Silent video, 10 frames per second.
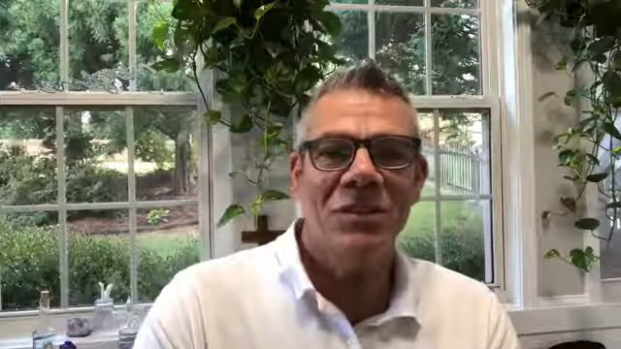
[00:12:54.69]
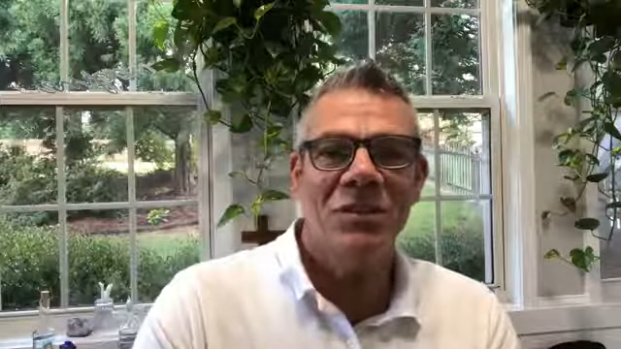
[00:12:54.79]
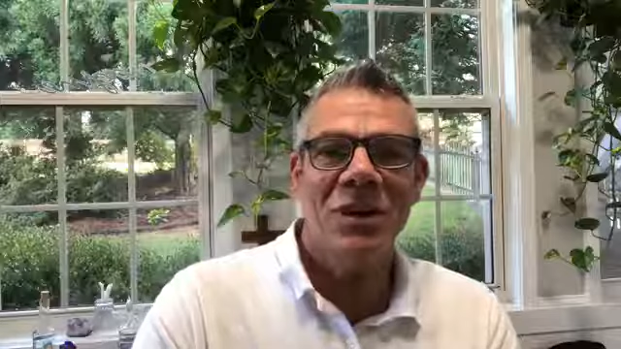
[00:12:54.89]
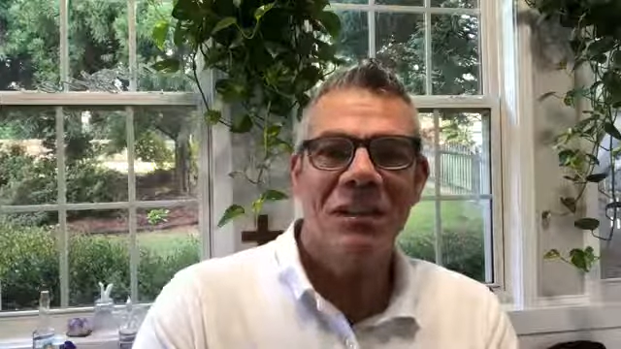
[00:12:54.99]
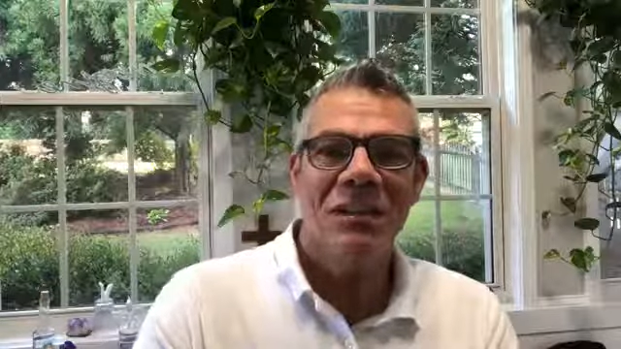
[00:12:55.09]
Go
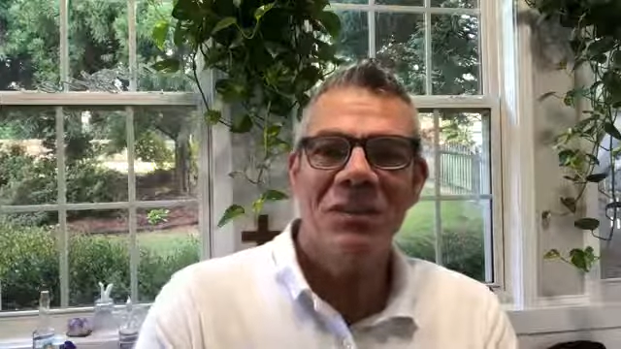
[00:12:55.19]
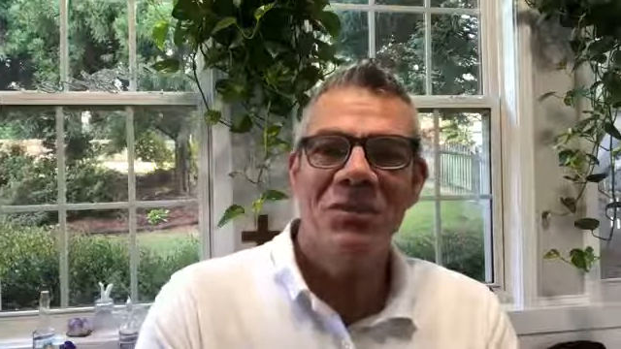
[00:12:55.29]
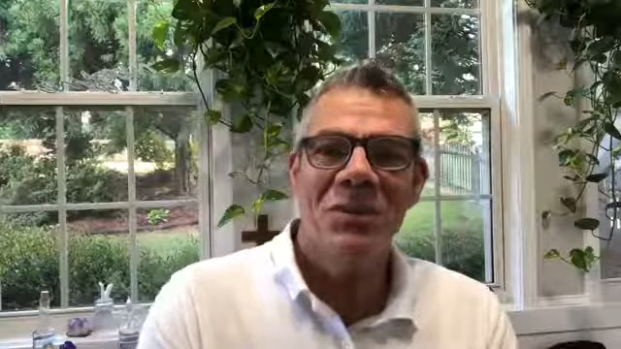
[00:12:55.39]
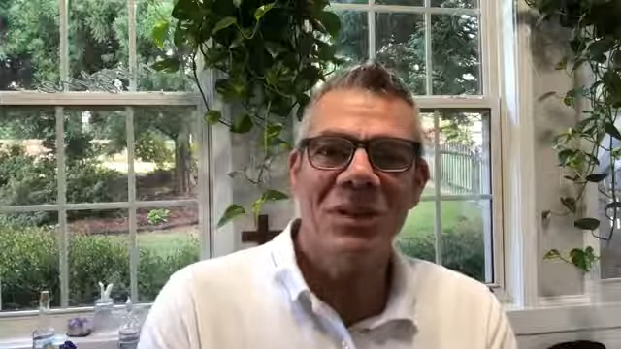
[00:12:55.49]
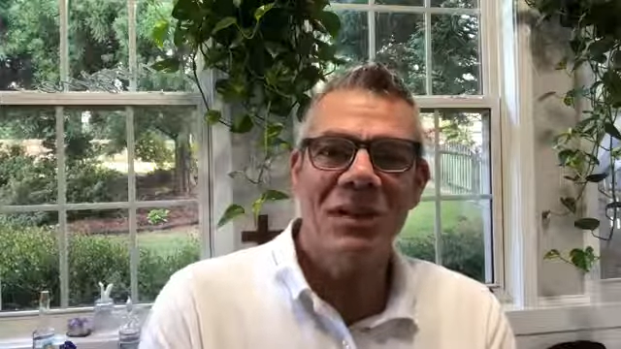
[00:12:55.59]
out and live
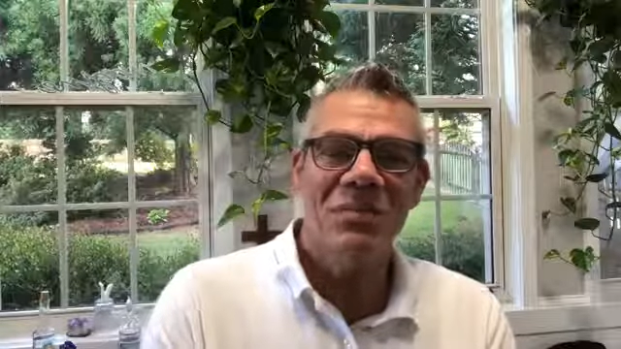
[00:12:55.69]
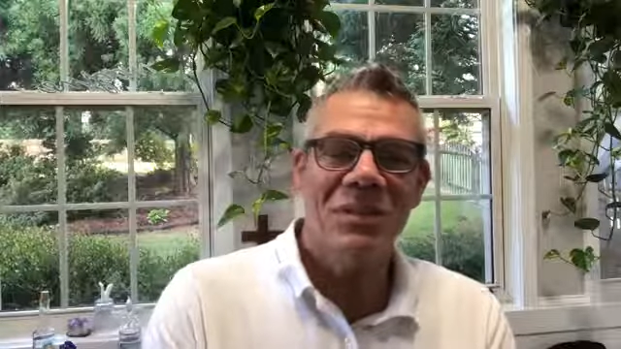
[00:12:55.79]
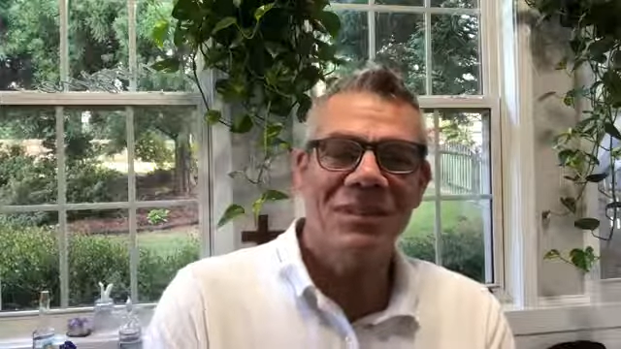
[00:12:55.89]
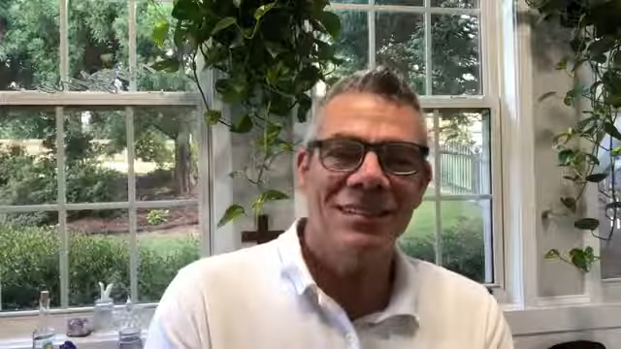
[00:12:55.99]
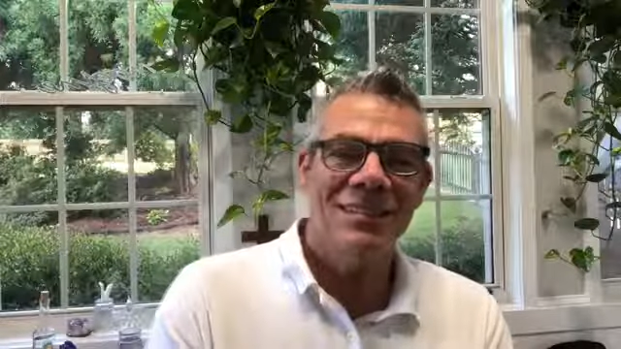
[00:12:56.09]
your life
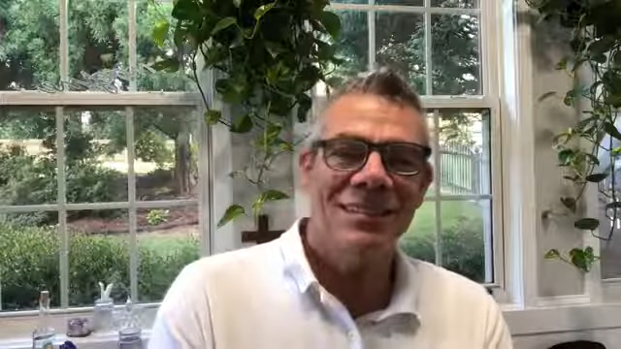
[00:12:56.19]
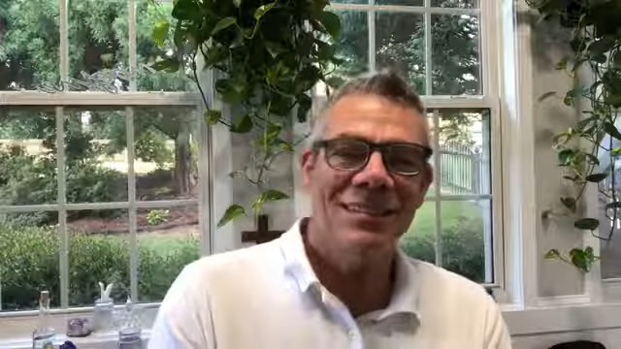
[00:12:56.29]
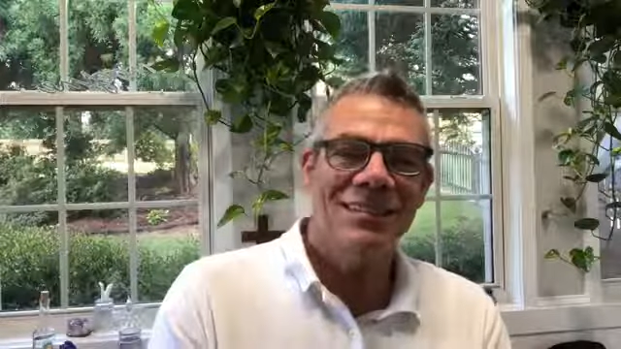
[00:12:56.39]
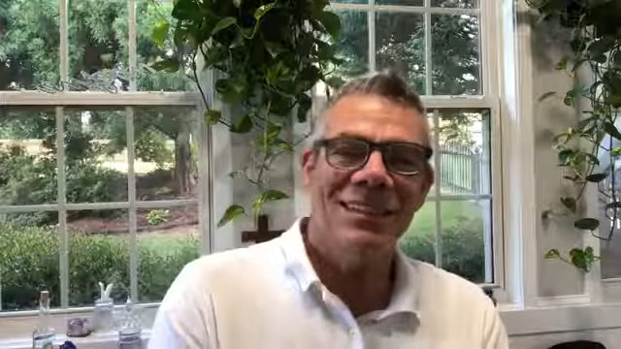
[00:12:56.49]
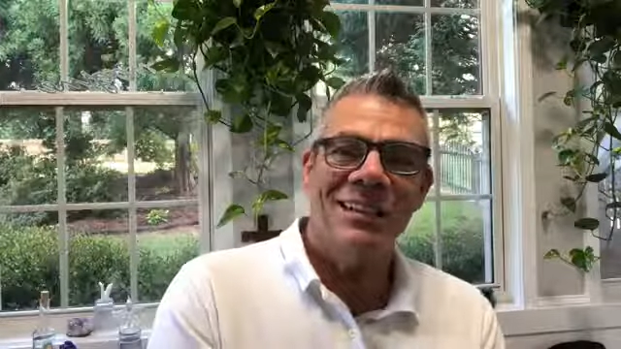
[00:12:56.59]
with
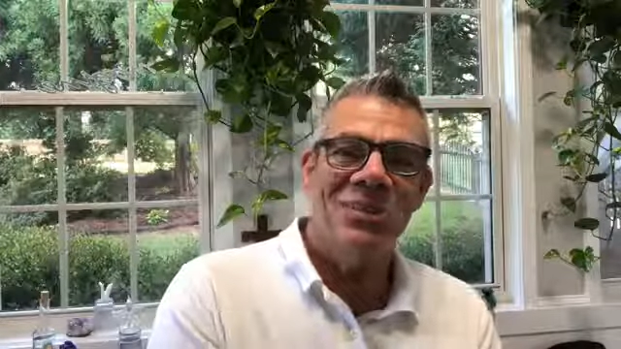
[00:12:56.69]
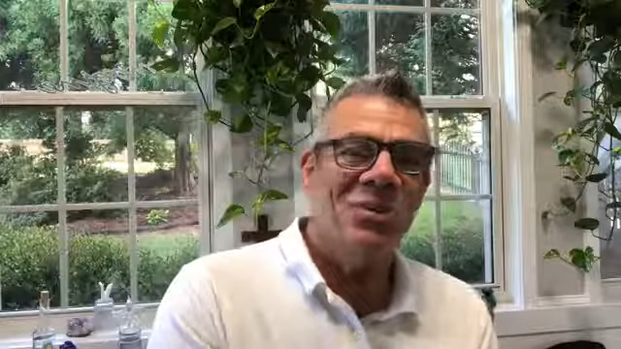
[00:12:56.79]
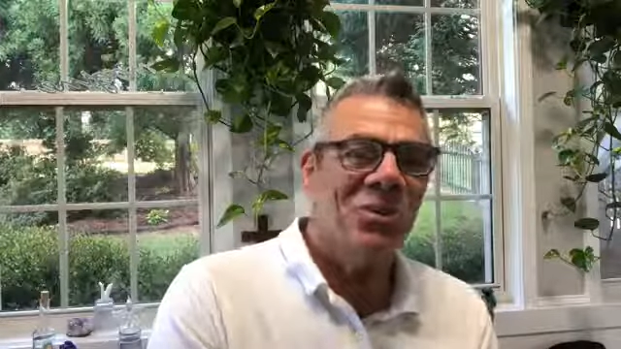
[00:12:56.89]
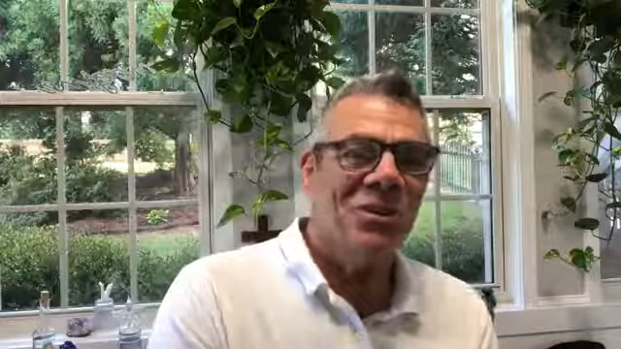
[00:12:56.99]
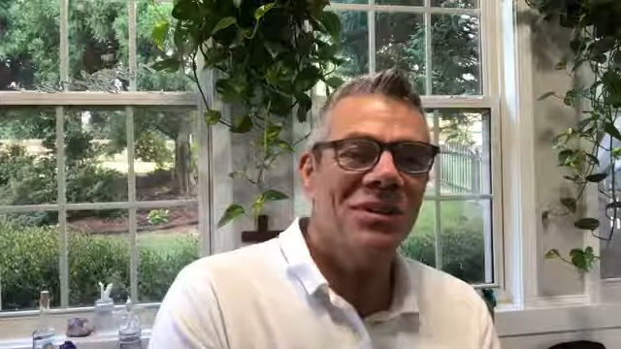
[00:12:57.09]
success. It is
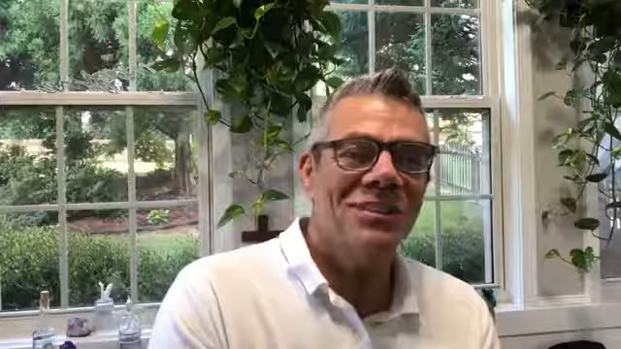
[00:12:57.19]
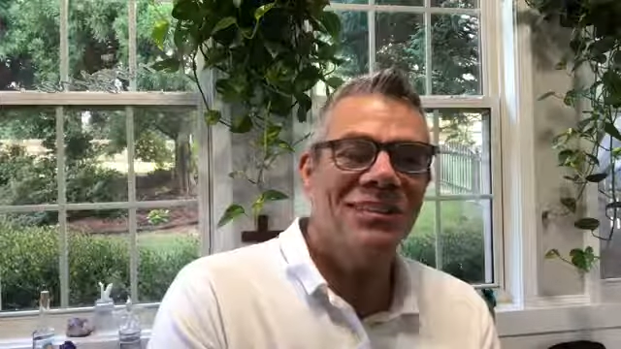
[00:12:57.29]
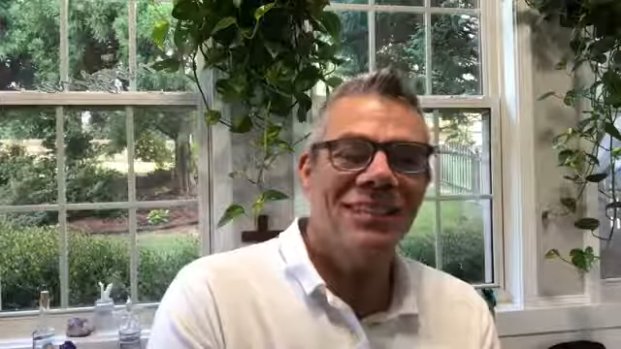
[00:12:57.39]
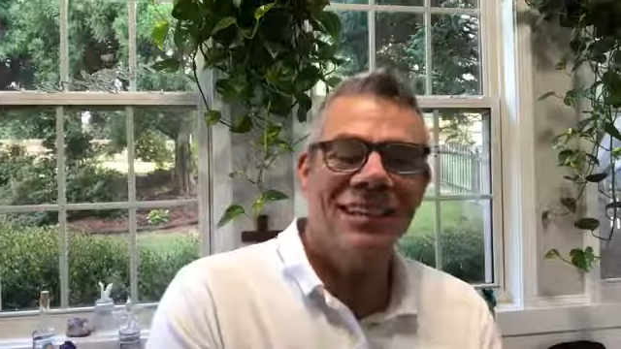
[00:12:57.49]
yours.